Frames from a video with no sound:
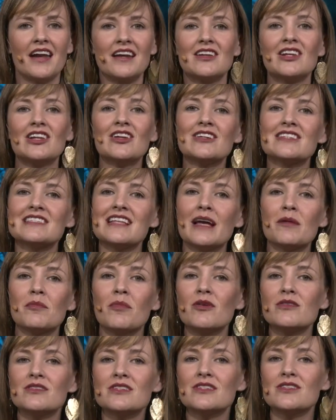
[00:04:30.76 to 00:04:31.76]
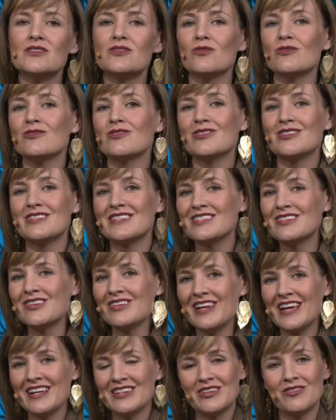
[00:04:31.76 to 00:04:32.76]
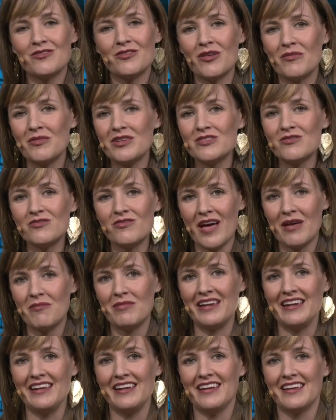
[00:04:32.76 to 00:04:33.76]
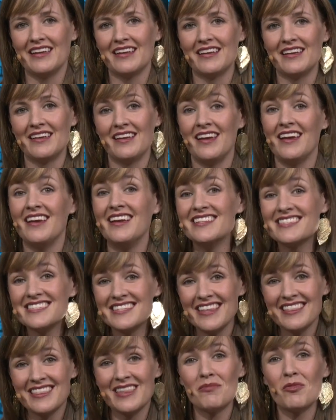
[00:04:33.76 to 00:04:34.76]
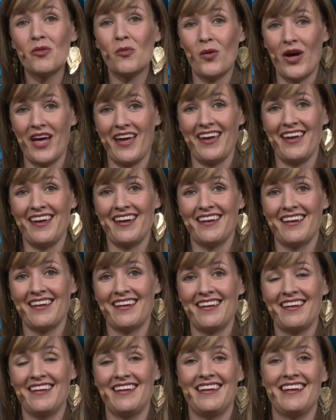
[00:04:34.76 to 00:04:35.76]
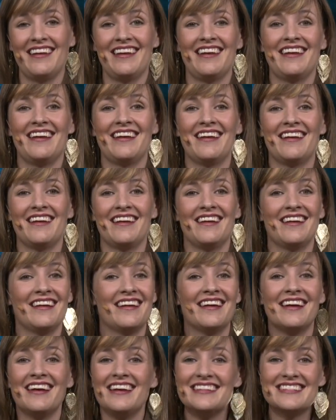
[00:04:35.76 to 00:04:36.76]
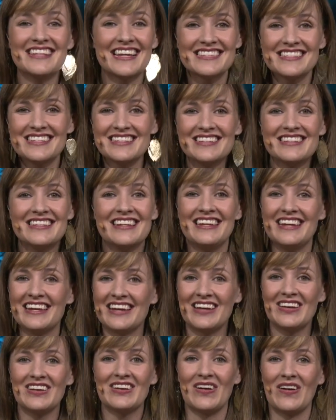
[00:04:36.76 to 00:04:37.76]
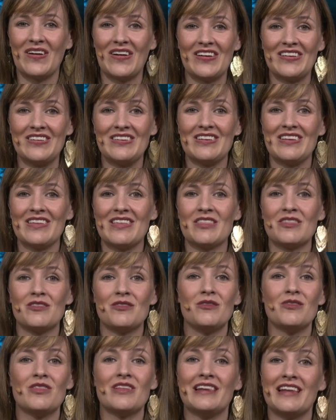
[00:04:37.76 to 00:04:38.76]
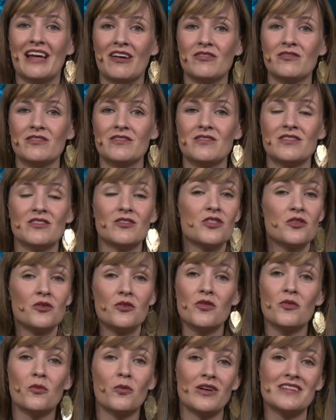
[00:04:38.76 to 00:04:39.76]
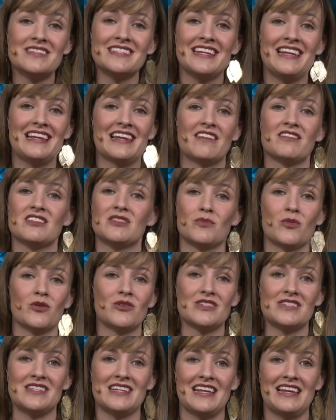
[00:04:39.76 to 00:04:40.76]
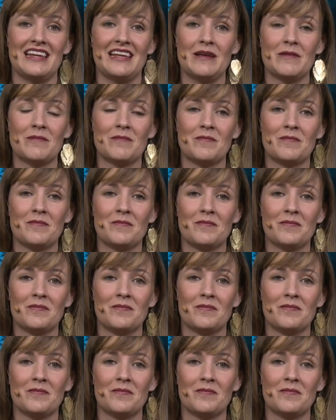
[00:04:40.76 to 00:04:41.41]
And it looks like Moses is also disconnected from his family. He sent them away. He doesn't hear God through the ones he loves most dearly.